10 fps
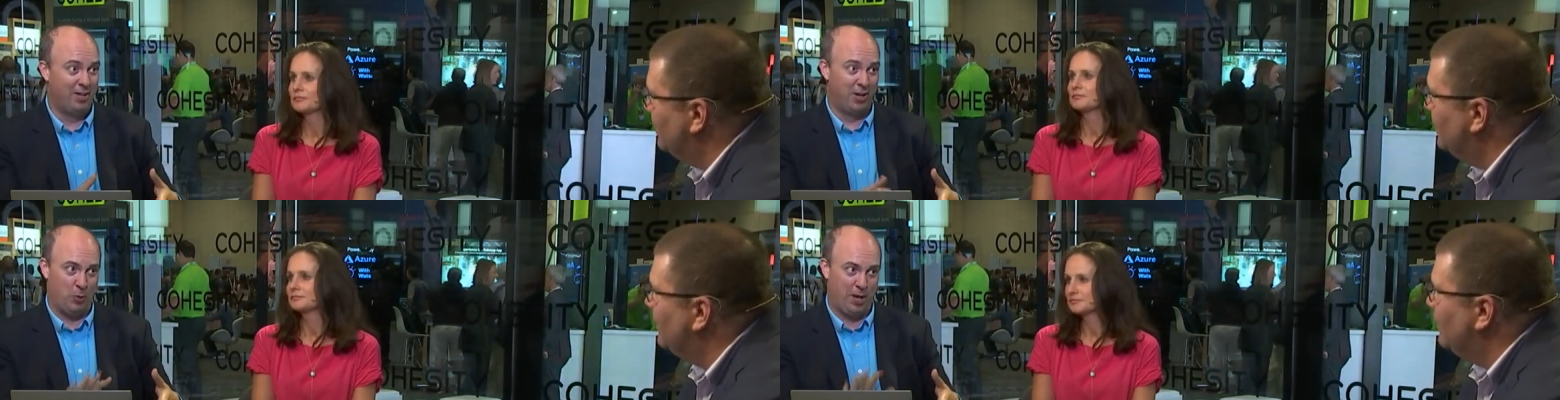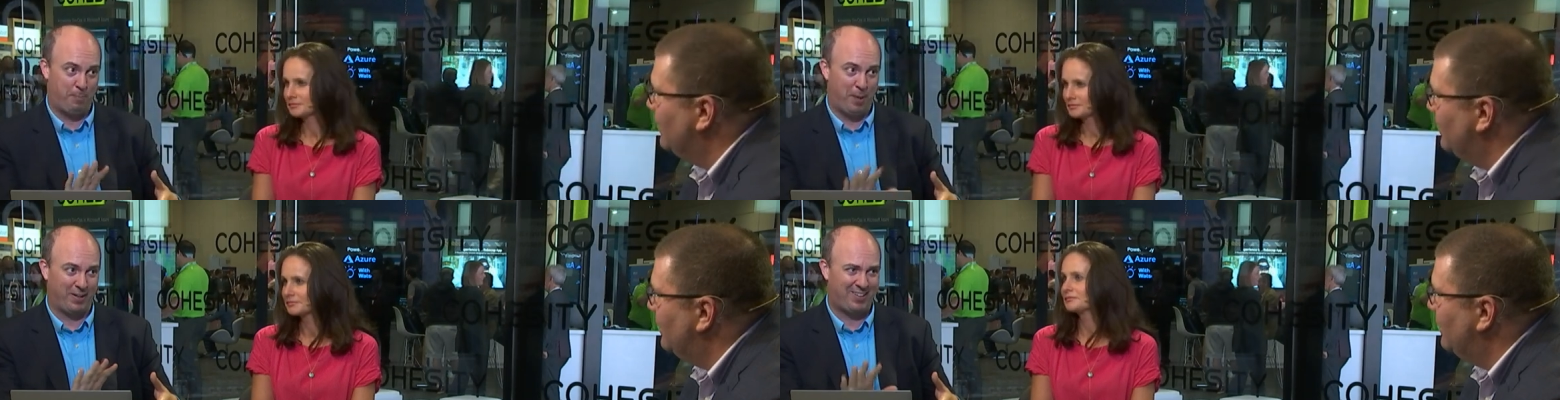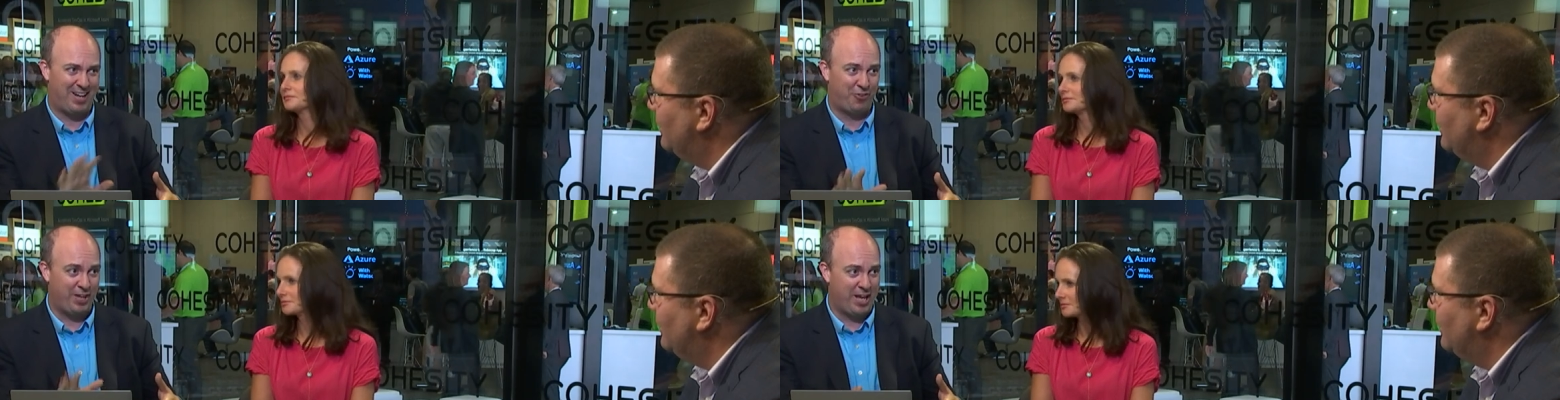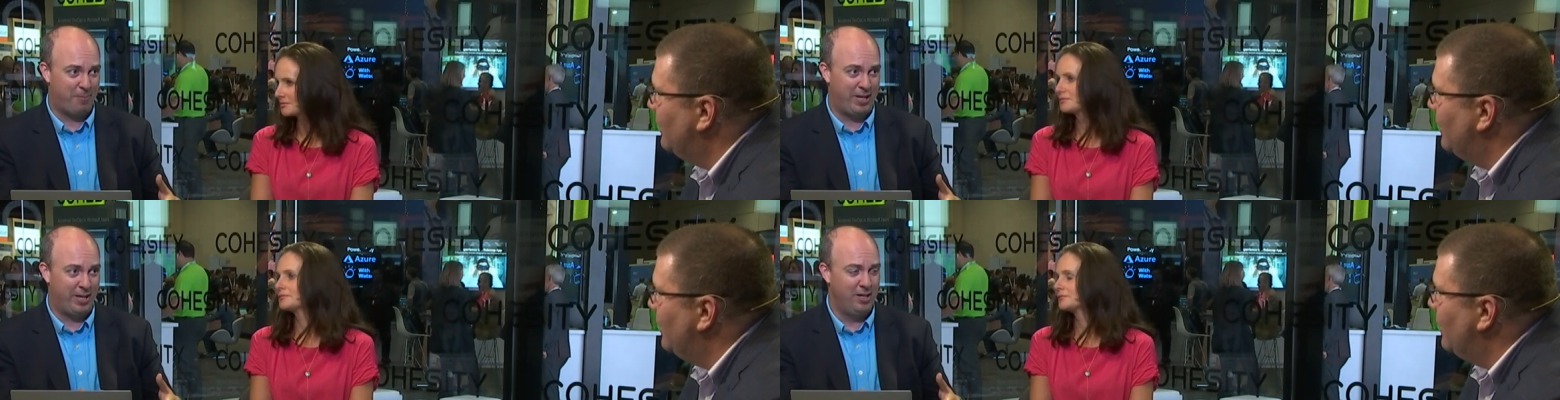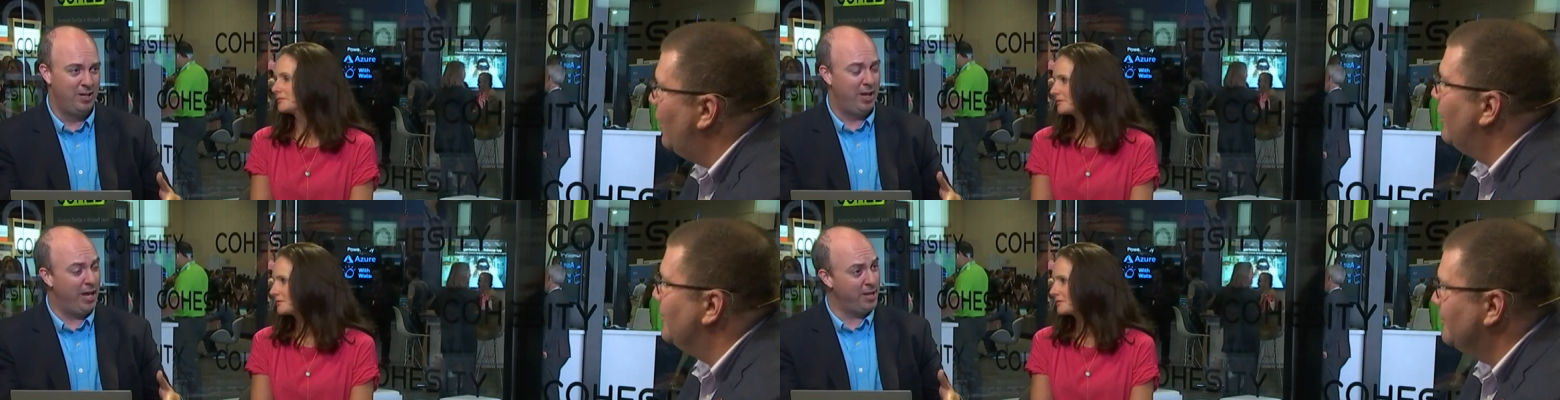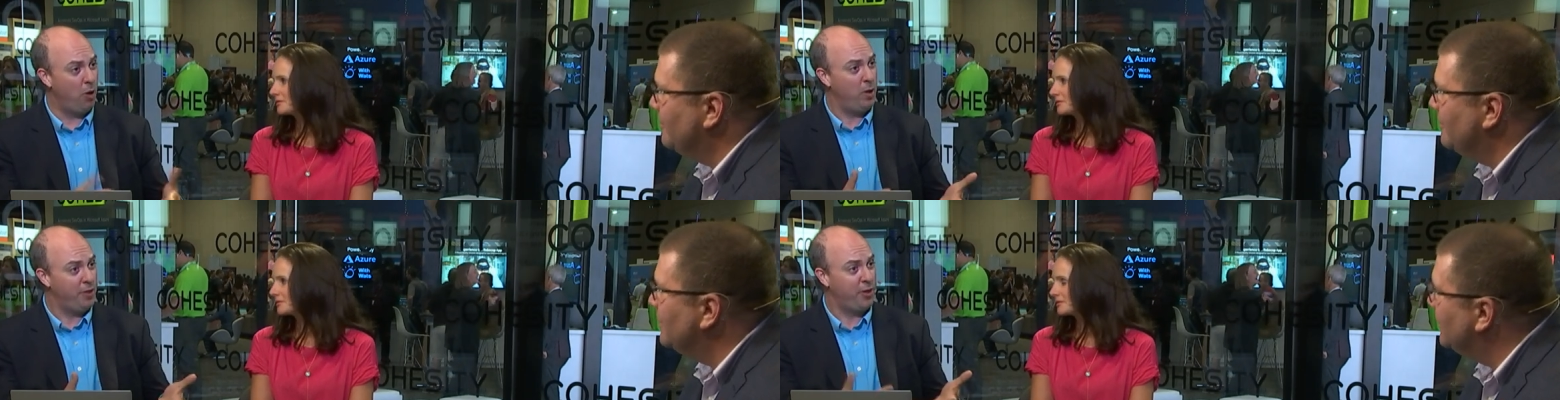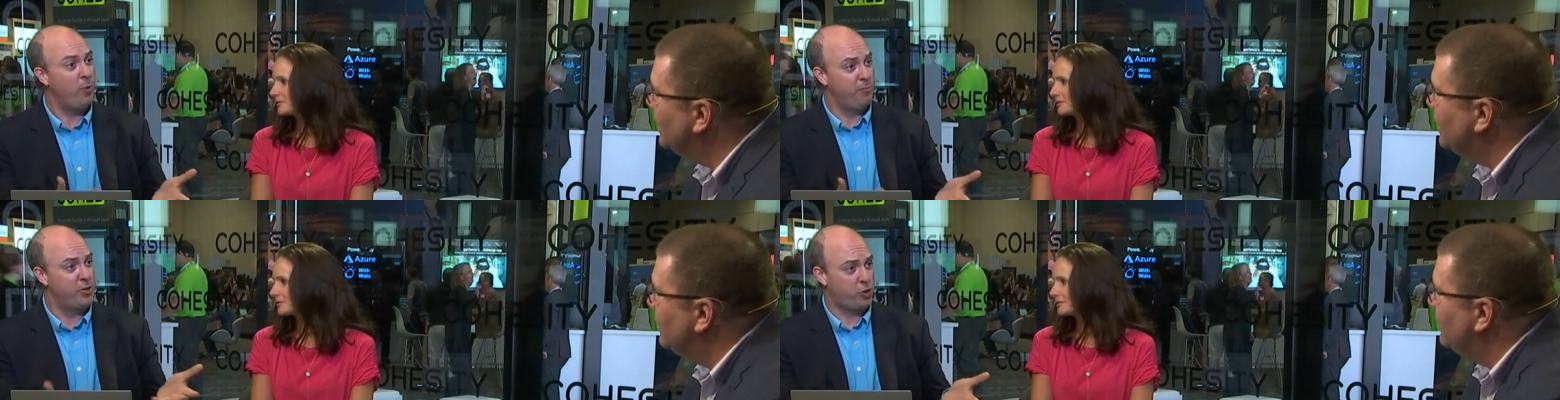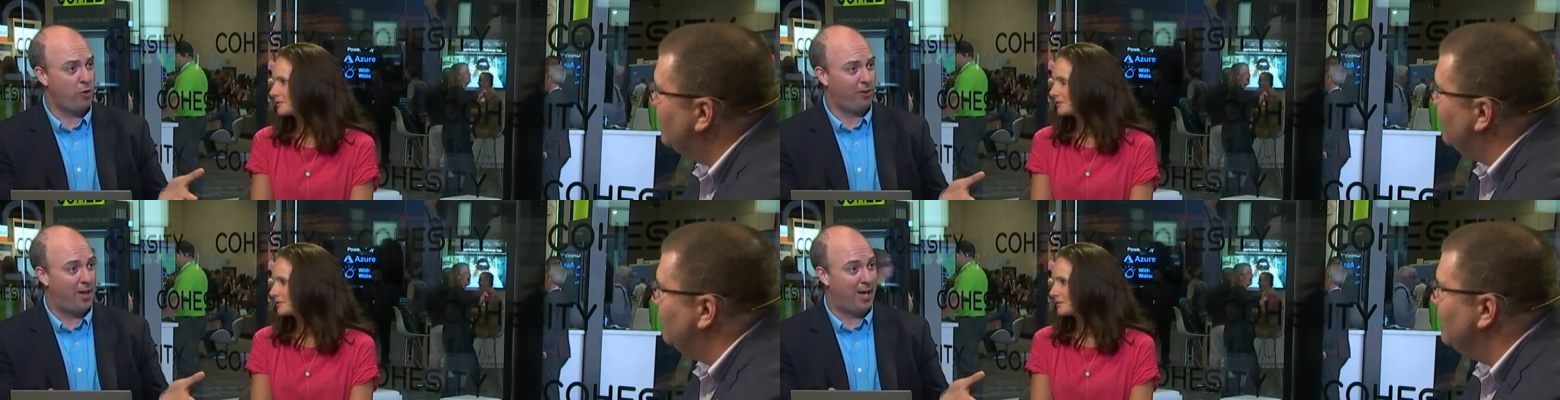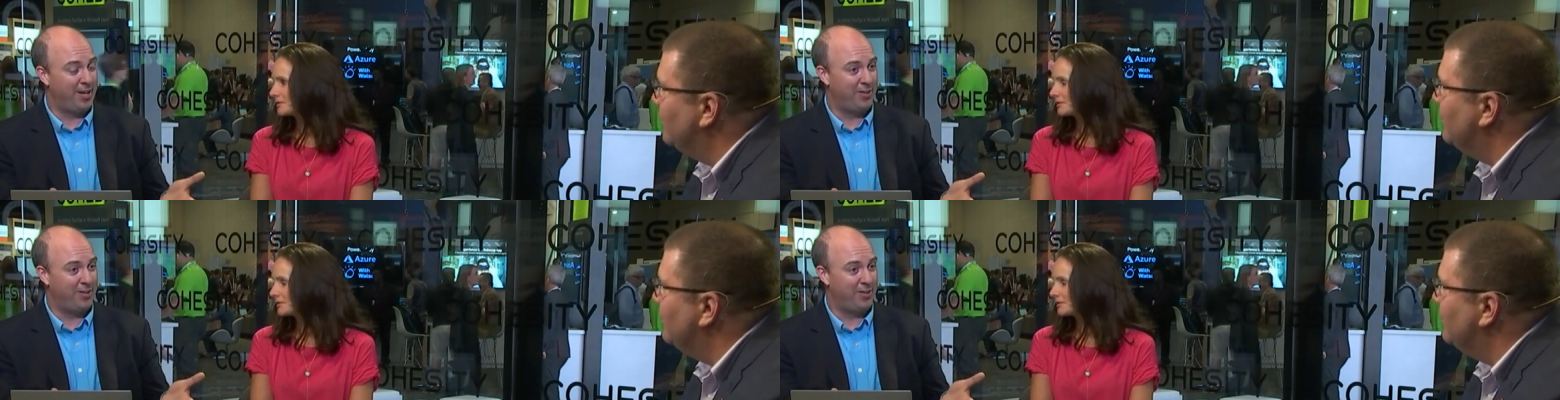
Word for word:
Speaker 1: oh wait, public cloud's the enemy, and now I think we've matured a lot.